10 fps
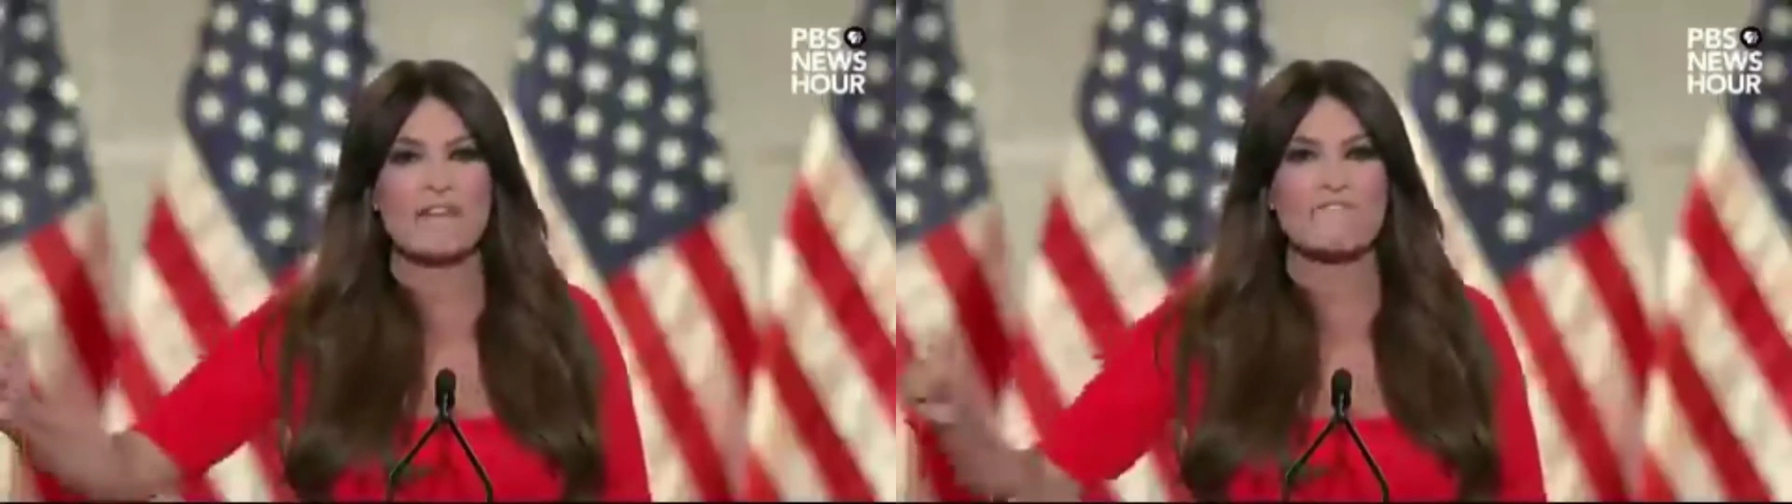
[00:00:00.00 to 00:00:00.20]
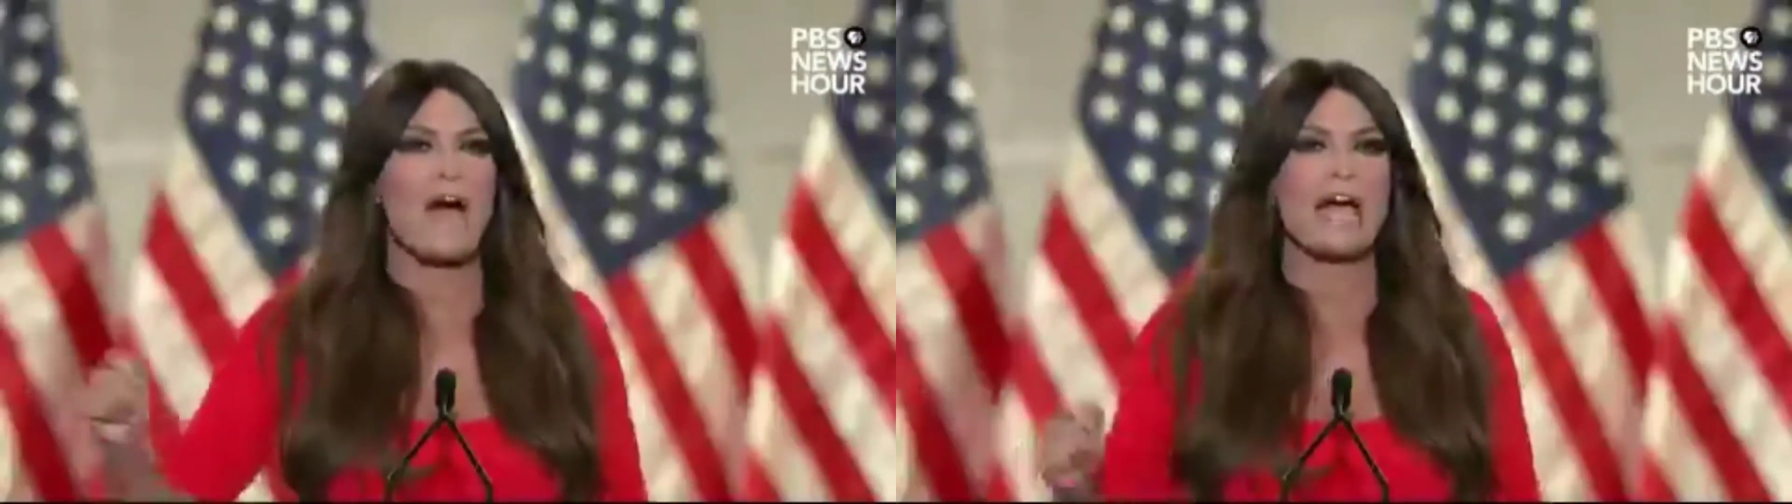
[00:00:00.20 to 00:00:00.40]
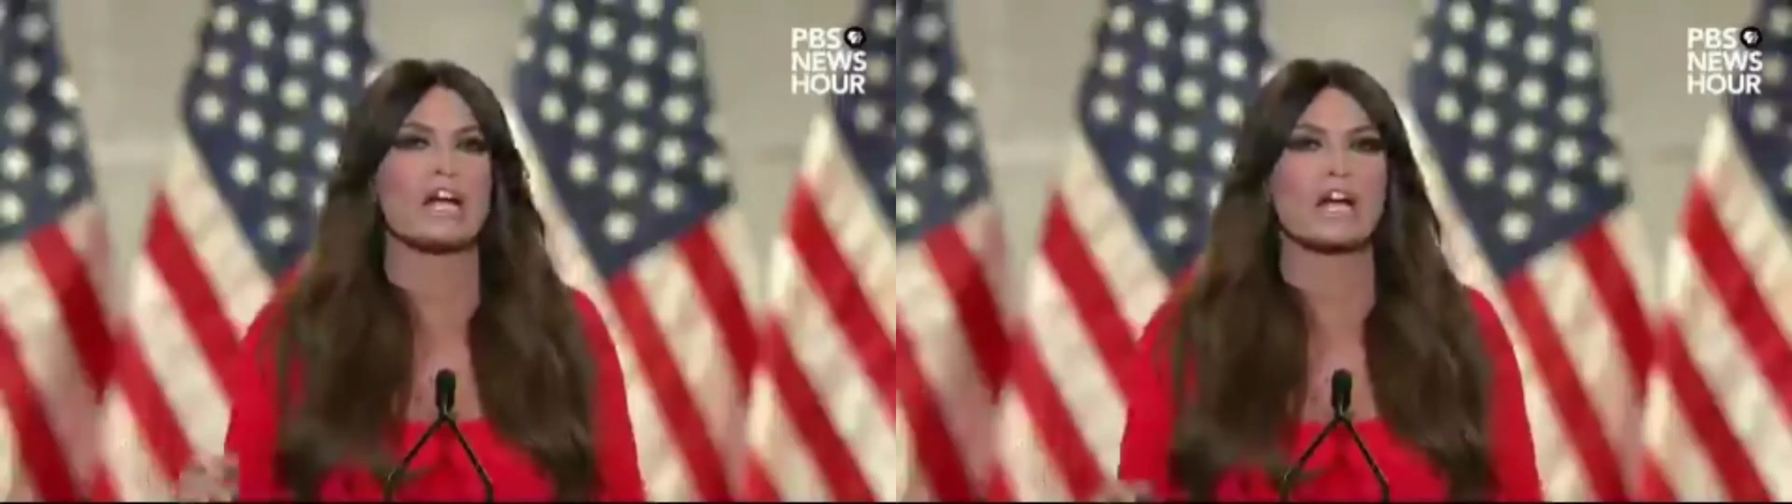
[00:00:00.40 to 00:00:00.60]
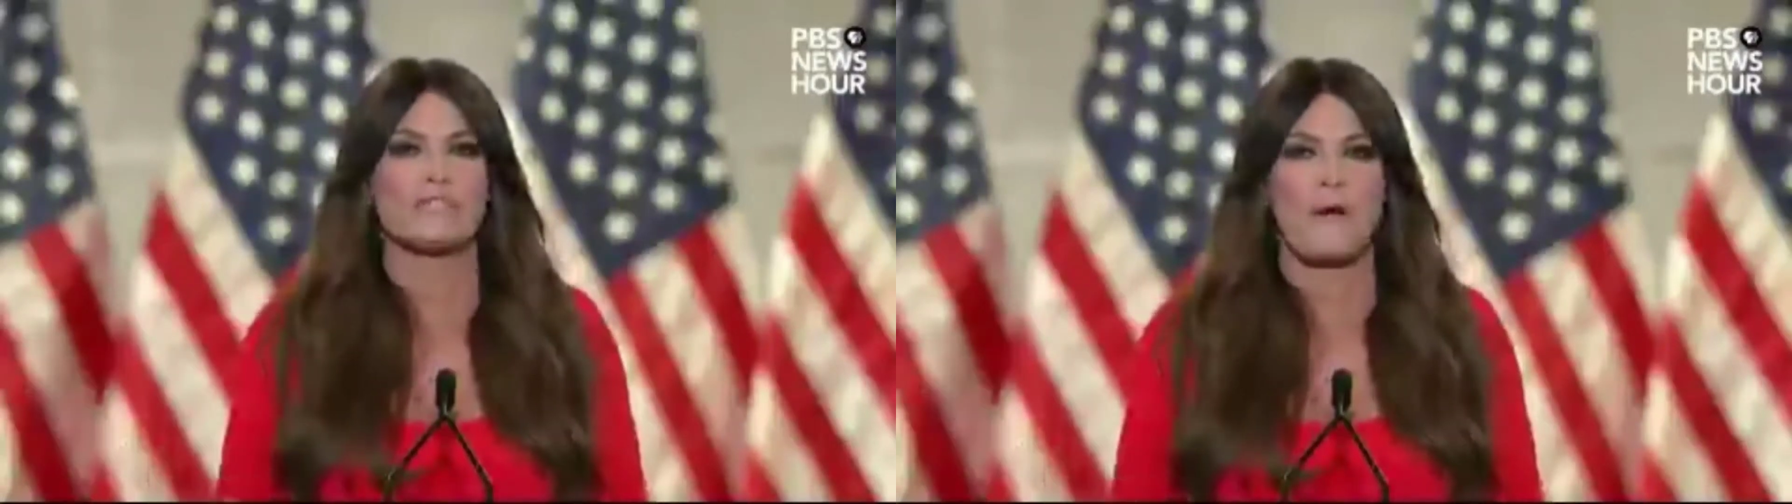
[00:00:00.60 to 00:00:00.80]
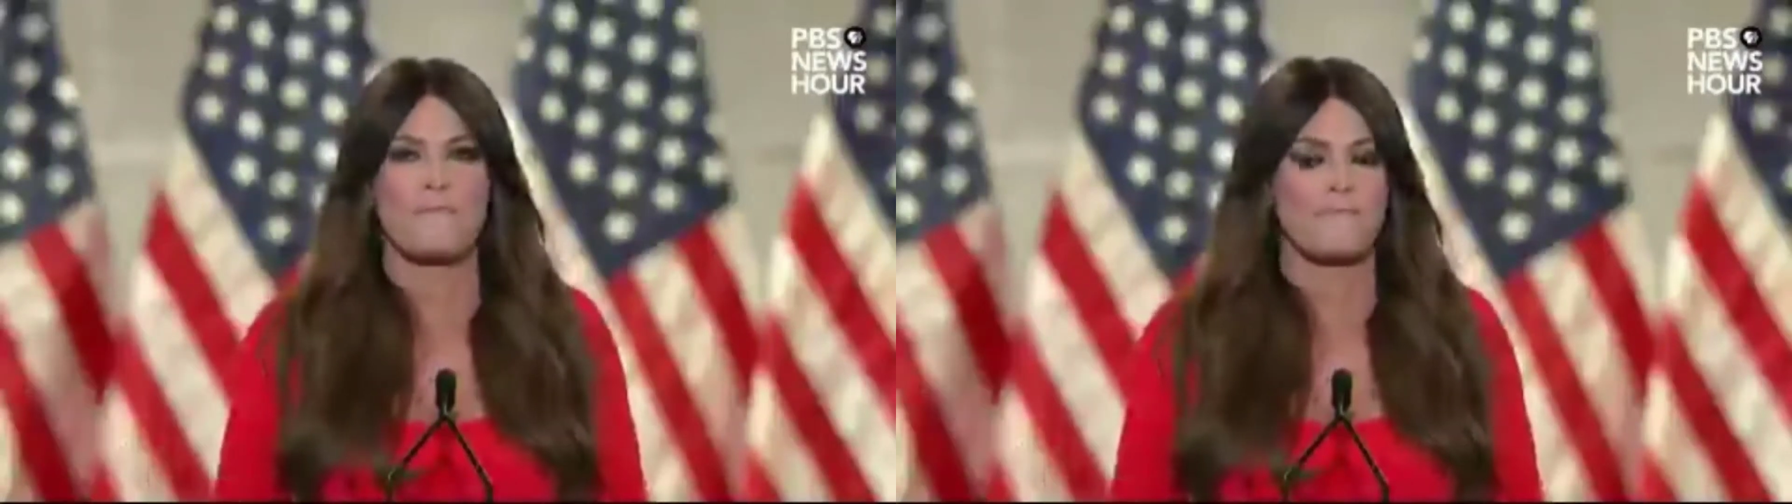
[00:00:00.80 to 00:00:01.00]
and fighters
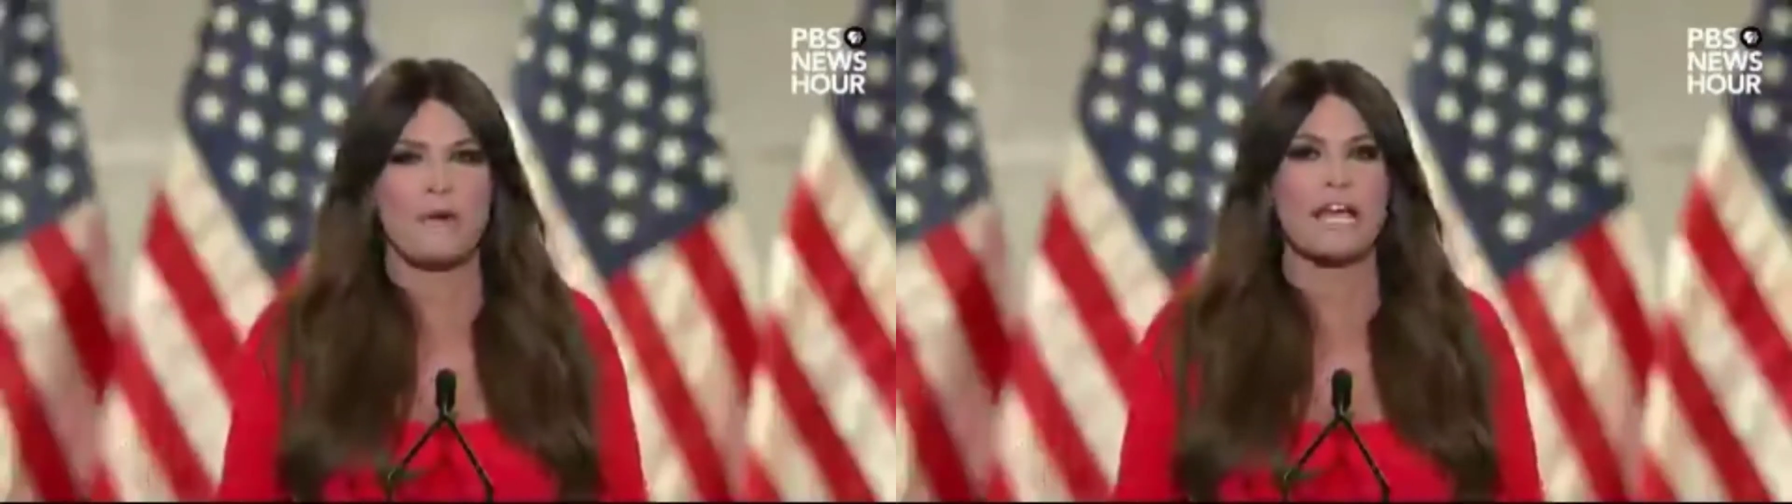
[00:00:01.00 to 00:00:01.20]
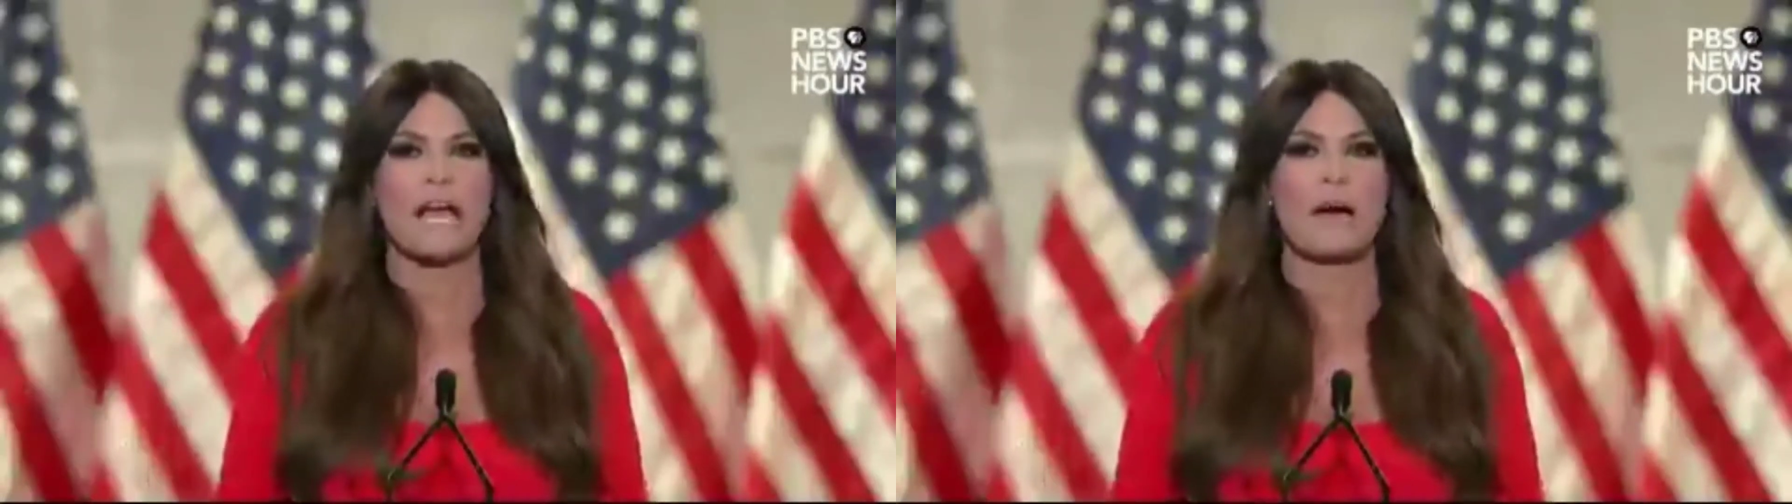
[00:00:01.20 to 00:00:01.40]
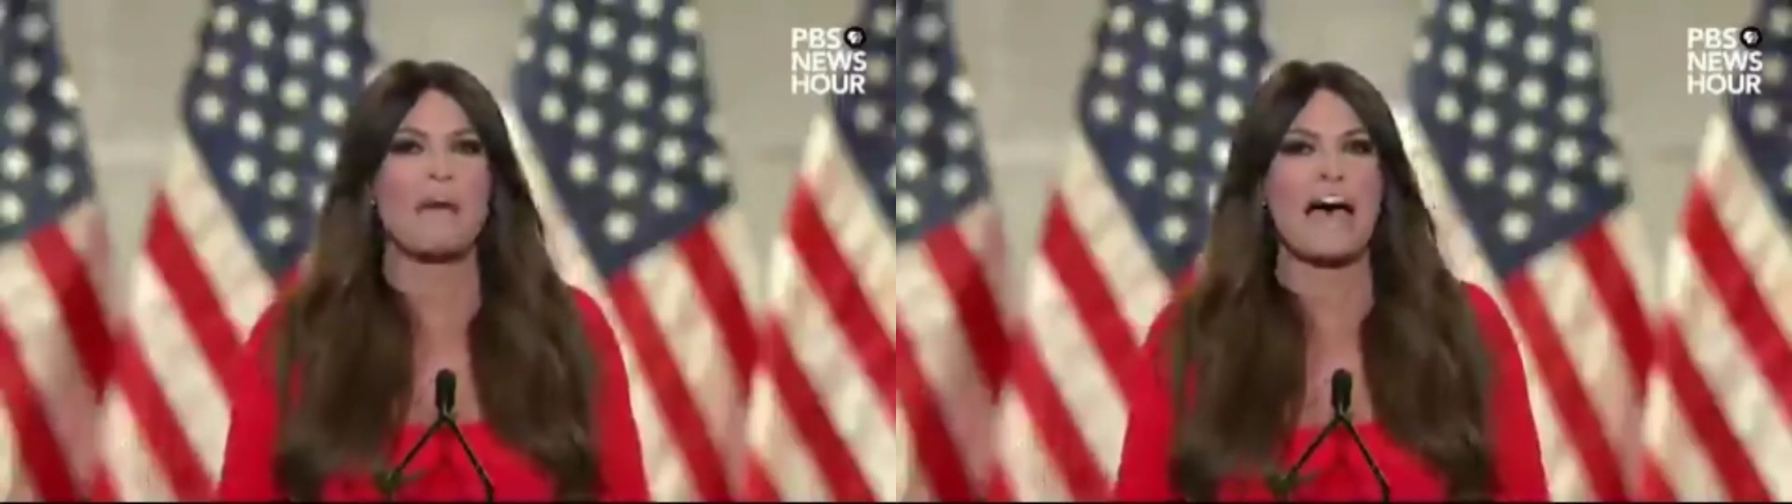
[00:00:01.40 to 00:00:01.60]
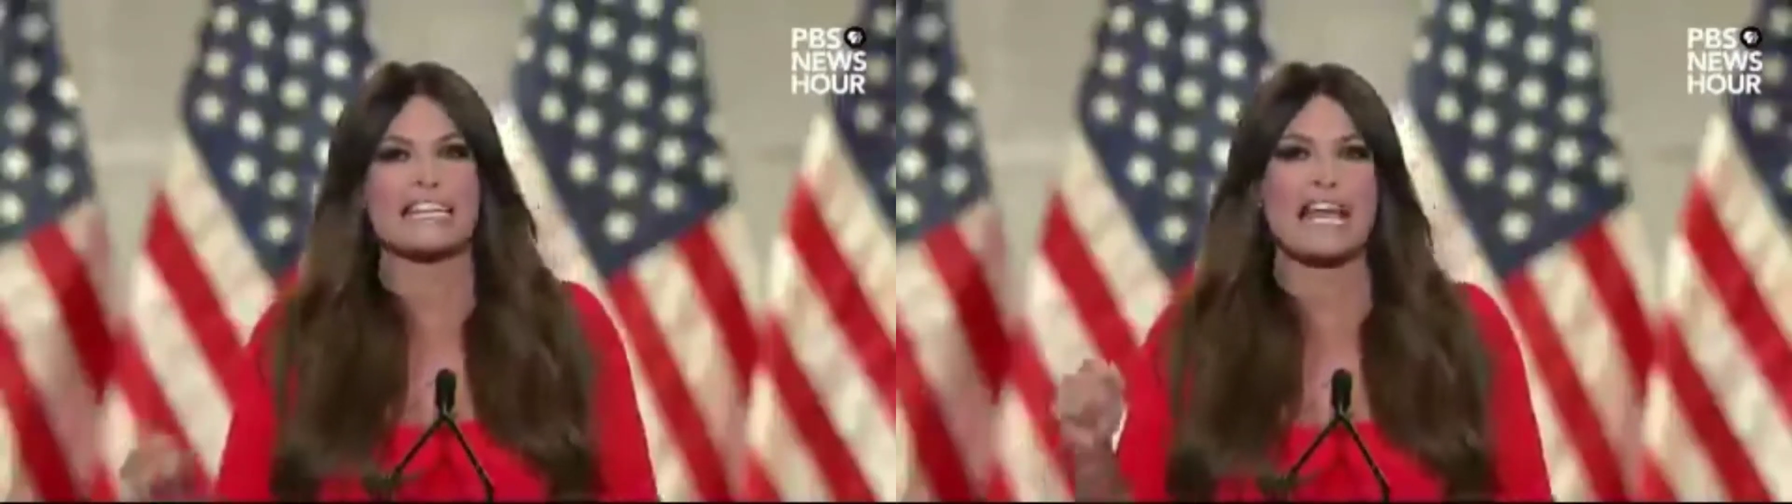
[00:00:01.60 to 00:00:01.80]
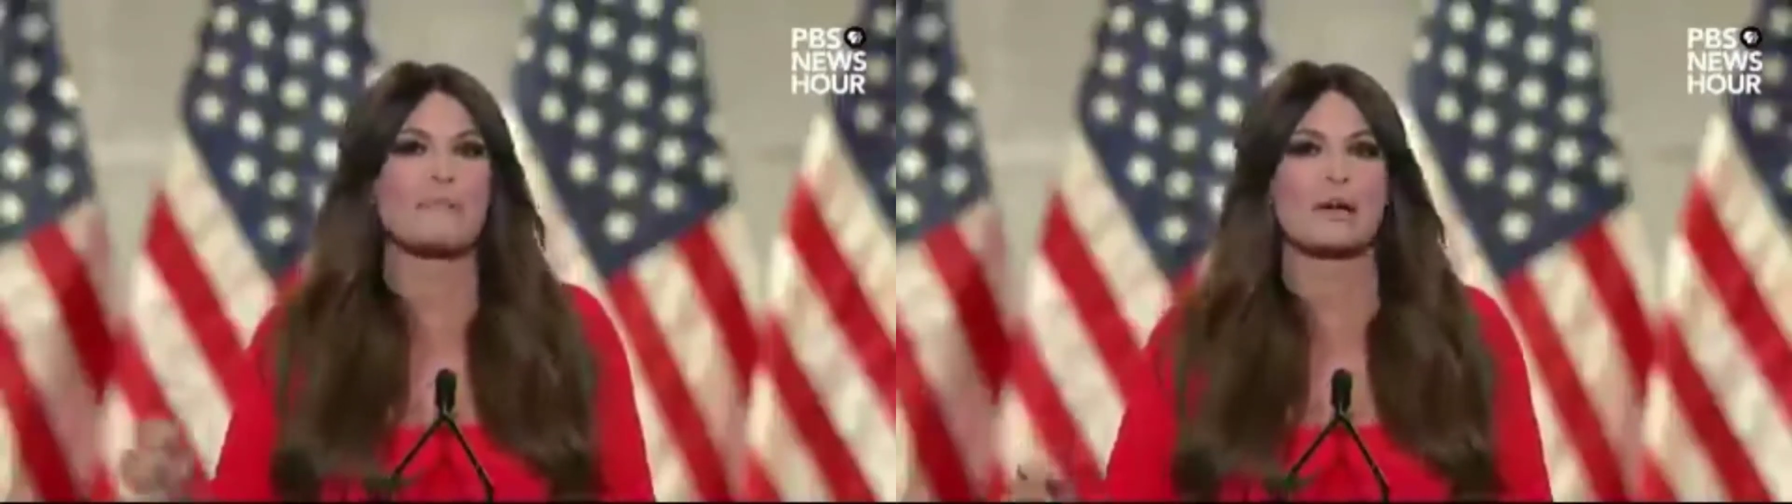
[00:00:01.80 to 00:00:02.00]
for freedom and
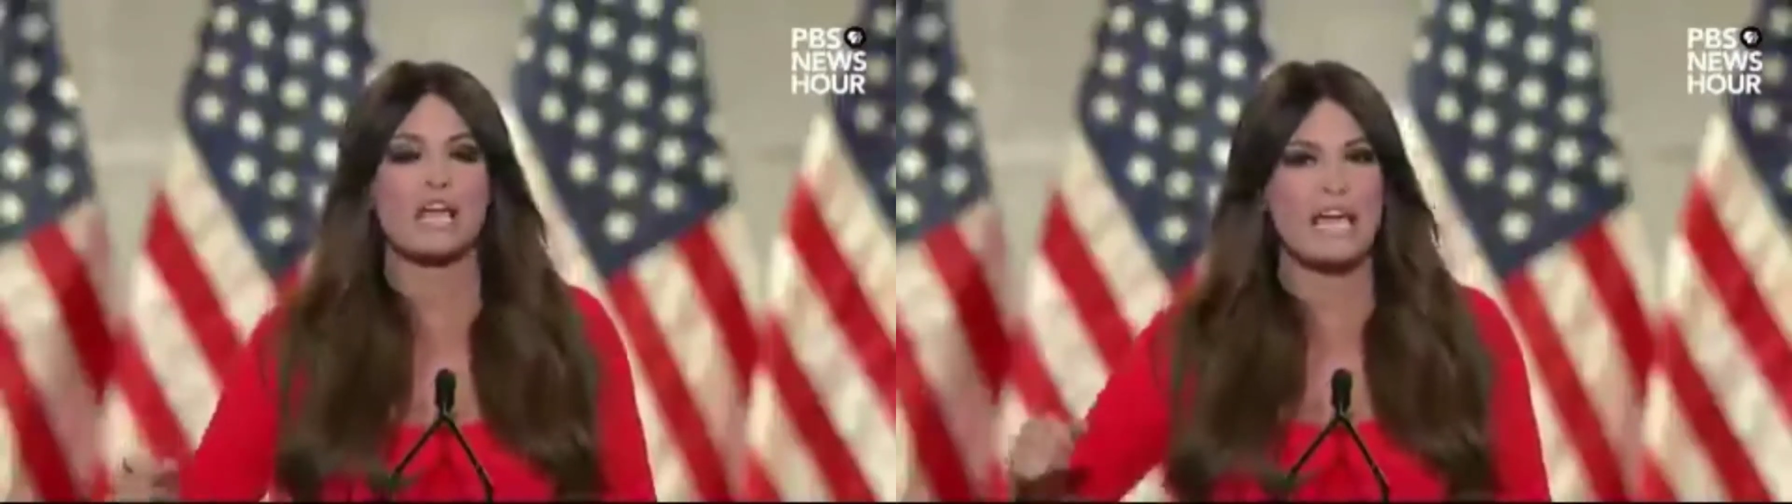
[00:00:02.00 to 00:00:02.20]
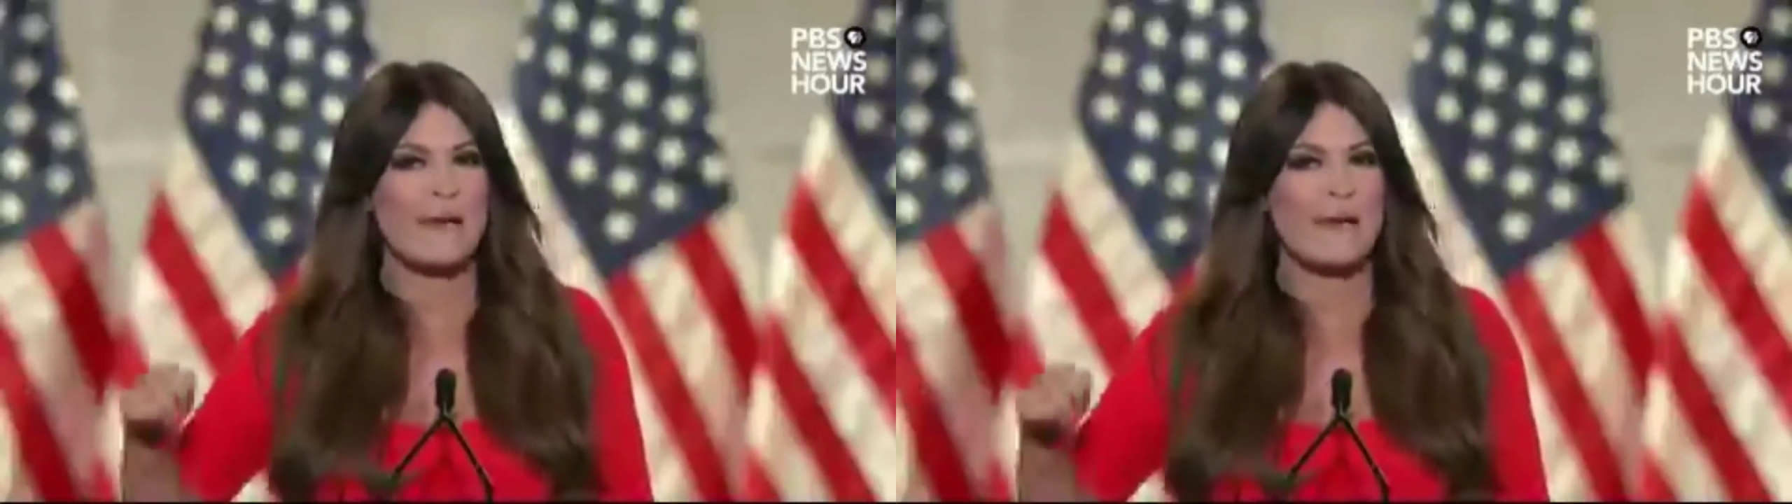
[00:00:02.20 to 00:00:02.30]
liberty